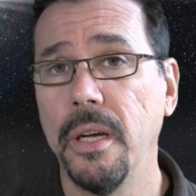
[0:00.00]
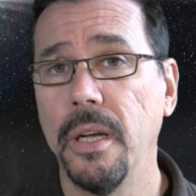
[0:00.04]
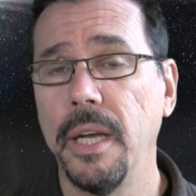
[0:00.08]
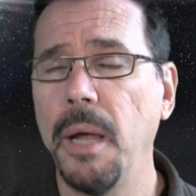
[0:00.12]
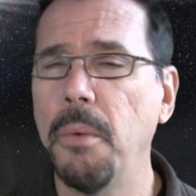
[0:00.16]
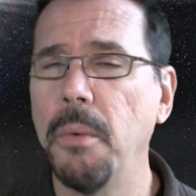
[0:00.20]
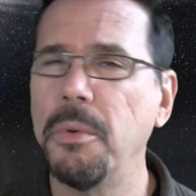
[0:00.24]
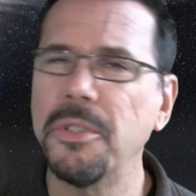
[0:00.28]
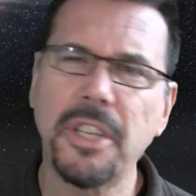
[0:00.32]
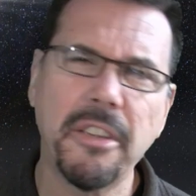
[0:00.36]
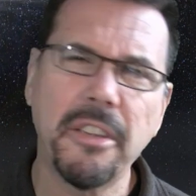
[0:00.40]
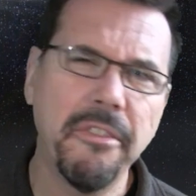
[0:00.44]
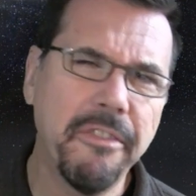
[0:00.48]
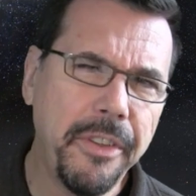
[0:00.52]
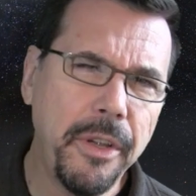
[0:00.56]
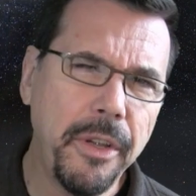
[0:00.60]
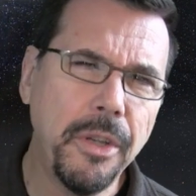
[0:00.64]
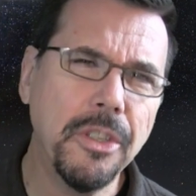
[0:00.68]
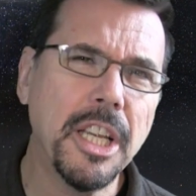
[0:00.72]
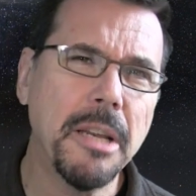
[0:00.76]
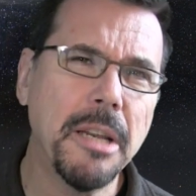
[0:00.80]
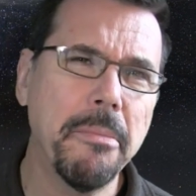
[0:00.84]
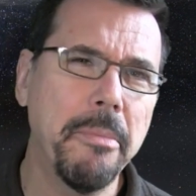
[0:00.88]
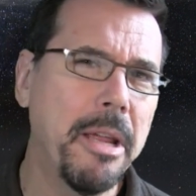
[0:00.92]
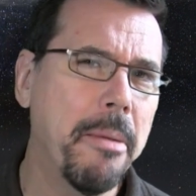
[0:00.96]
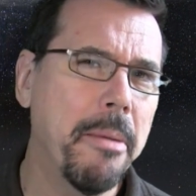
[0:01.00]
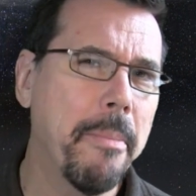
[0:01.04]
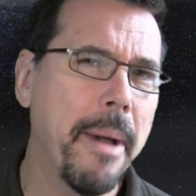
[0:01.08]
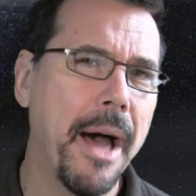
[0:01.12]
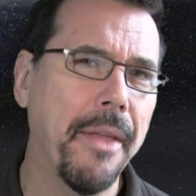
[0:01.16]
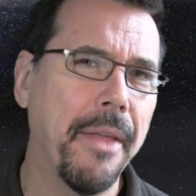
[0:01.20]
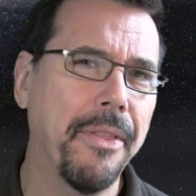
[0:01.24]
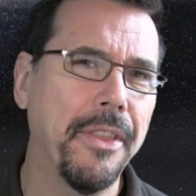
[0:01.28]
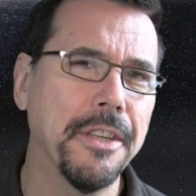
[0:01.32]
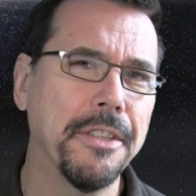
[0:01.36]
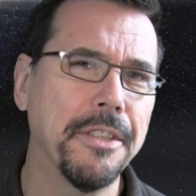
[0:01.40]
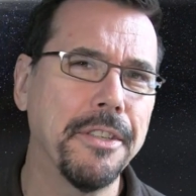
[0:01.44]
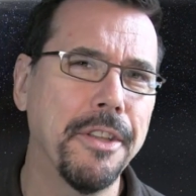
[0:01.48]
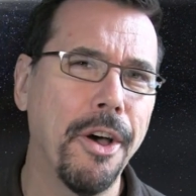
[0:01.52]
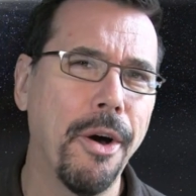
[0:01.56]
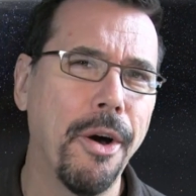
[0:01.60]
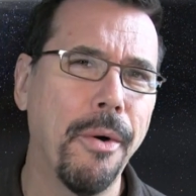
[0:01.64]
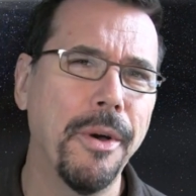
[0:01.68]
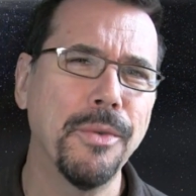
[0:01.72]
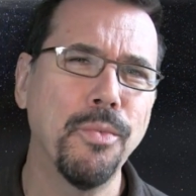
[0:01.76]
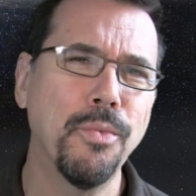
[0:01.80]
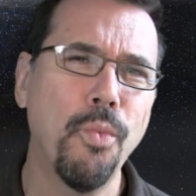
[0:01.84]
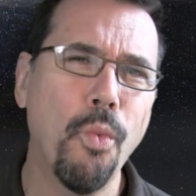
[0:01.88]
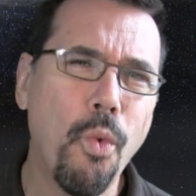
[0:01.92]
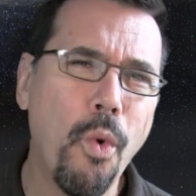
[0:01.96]
Now what's confusing me about this,
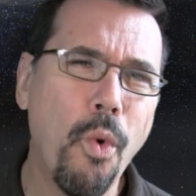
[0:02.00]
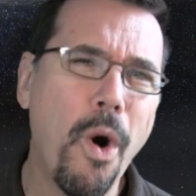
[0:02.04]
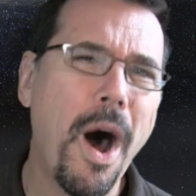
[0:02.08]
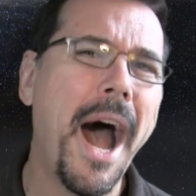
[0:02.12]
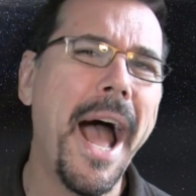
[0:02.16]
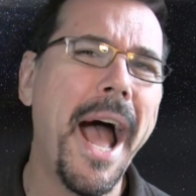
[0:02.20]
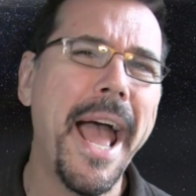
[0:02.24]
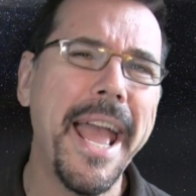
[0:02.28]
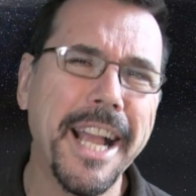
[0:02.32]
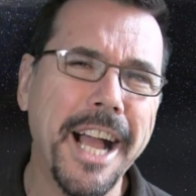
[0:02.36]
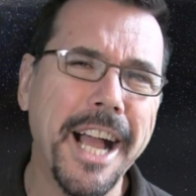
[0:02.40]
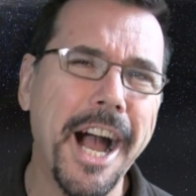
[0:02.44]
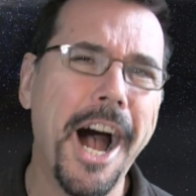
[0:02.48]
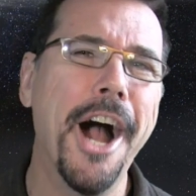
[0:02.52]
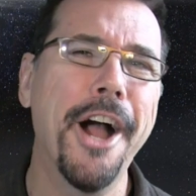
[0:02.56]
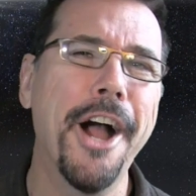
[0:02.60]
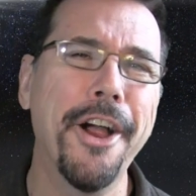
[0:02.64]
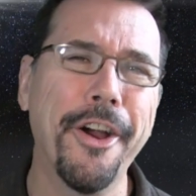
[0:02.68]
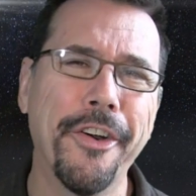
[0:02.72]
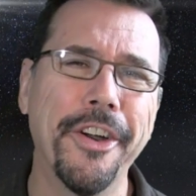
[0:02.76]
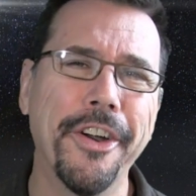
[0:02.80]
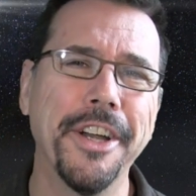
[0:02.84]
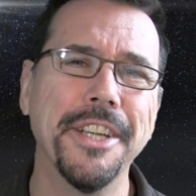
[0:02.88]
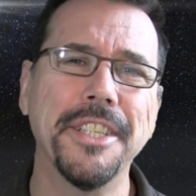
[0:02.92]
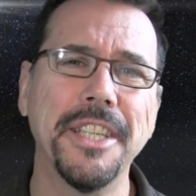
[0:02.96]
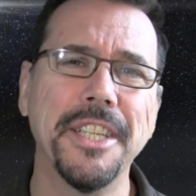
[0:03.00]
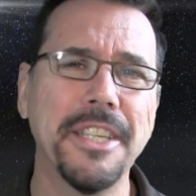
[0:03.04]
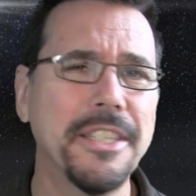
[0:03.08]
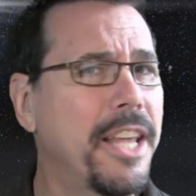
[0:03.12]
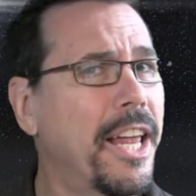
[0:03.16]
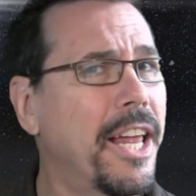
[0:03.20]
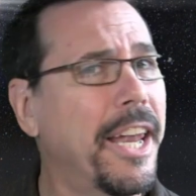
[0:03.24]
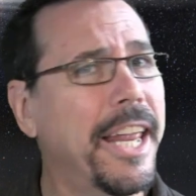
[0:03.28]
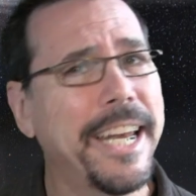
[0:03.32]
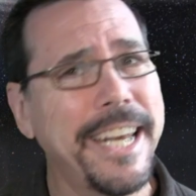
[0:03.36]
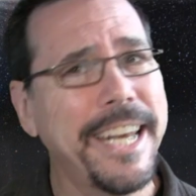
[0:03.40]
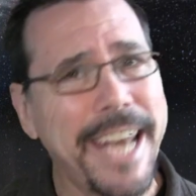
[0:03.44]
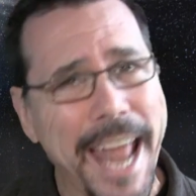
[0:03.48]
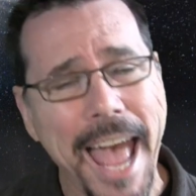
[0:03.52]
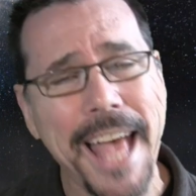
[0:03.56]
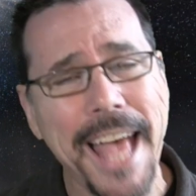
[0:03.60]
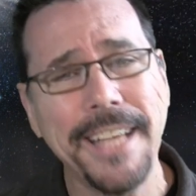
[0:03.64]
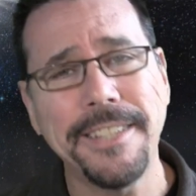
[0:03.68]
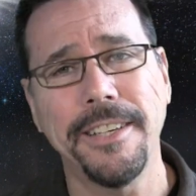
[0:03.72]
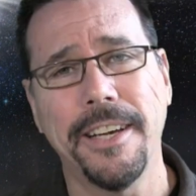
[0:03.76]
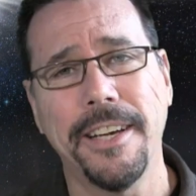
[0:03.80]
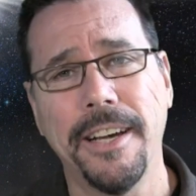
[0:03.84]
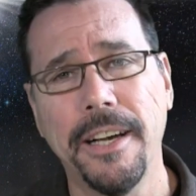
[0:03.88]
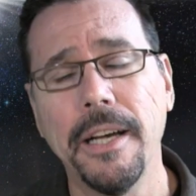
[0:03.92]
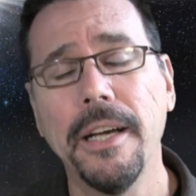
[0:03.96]
though, is why Congress is telling
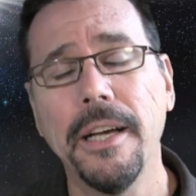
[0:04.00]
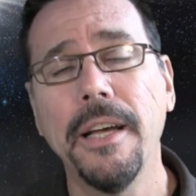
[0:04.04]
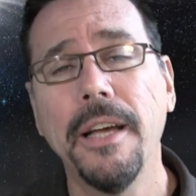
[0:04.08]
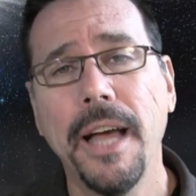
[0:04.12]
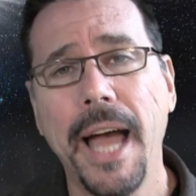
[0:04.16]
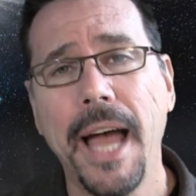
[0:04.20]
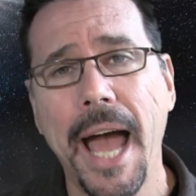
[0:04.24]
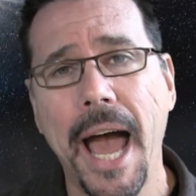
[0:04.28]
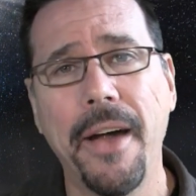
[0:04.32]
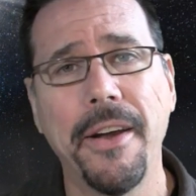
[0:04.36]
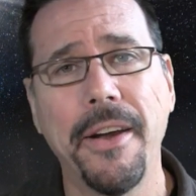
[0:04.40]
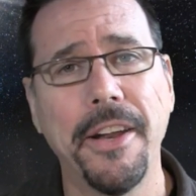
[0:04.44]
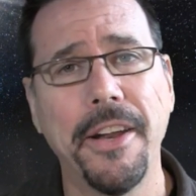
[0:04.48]
NASA how